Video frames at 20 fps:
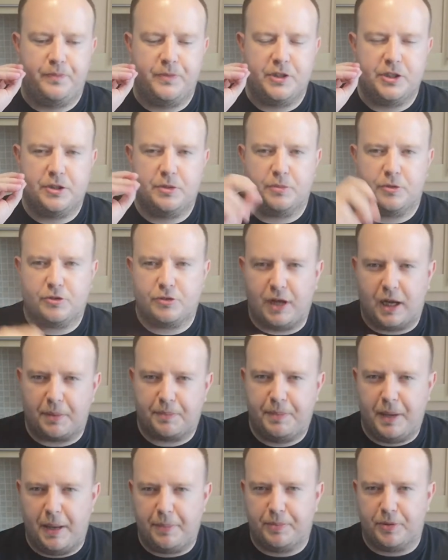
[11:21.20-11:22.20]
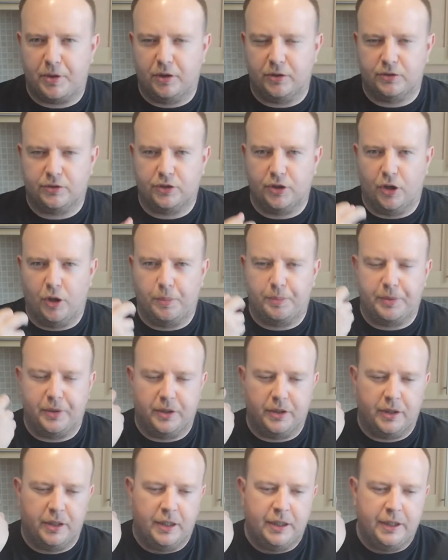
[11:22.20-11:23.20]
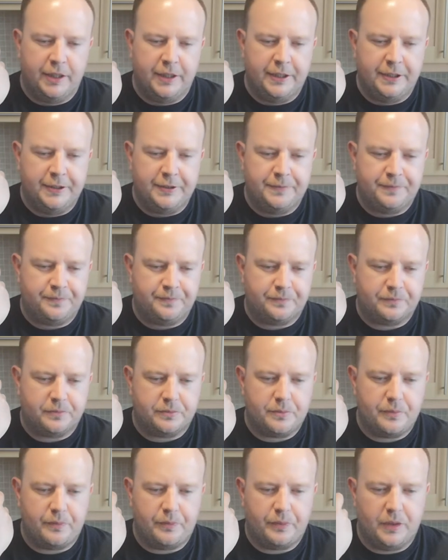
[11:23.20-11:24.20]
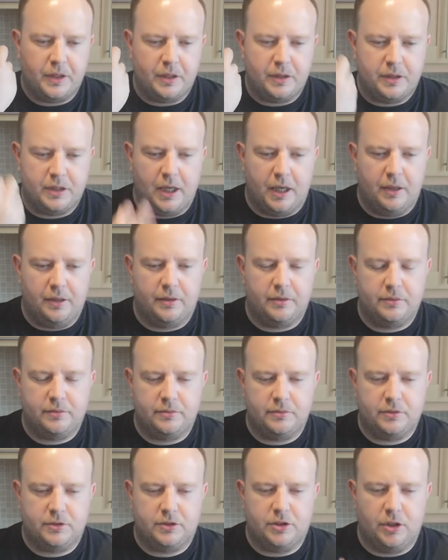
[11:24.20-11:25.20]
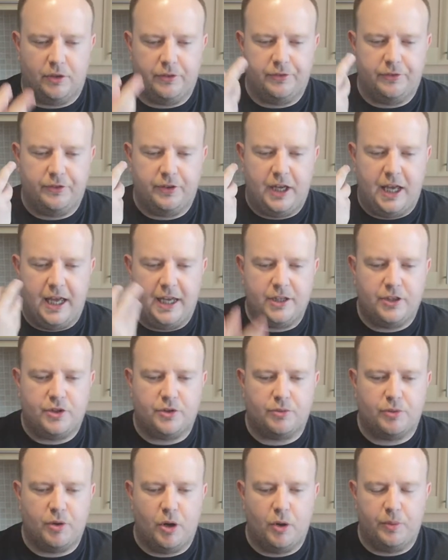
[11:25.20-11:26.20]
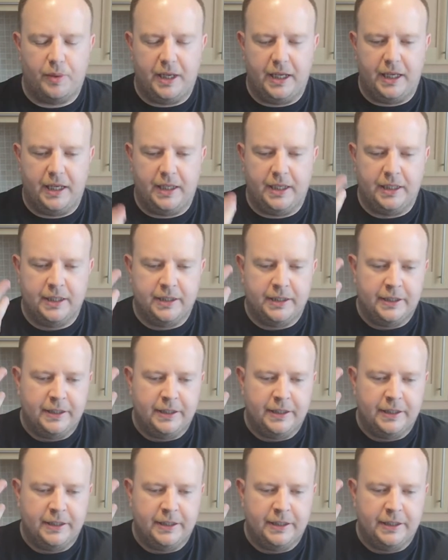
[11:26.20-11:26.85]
some cracked pepper on top, and that sort of hedgerowy,